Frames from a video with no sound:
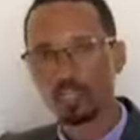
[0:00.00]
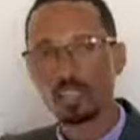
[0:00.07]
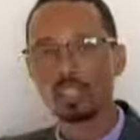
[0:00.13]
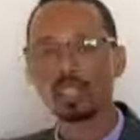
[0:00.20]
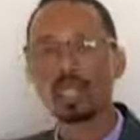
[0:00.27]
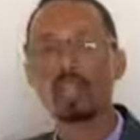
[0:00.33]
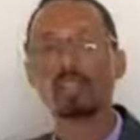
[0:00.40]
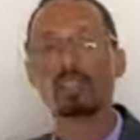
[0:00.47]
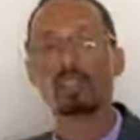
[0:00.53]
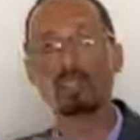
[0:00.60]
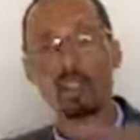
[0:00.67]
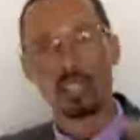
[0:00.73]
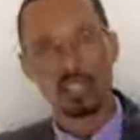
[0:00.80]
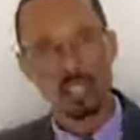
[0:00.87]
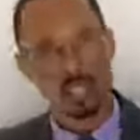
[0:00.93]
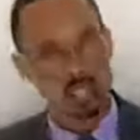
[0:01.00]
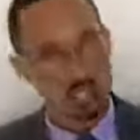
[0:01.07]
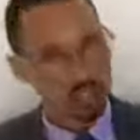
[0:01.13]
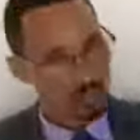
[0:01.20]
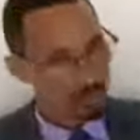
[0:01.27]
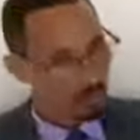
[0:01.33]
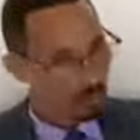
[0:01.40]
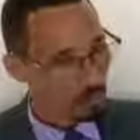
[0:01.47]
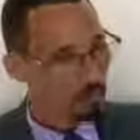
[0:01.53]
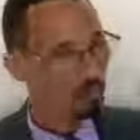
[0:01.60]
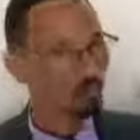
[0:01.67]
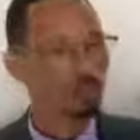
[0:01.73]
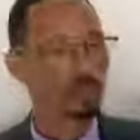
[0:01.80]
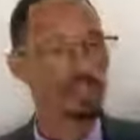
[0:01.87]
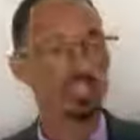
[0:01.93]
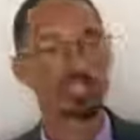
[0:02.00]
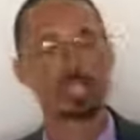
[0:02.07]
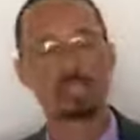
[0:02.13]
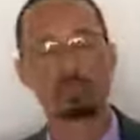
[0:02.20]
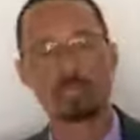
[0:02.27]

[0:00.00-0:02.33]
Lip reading: Then, assess the market demand.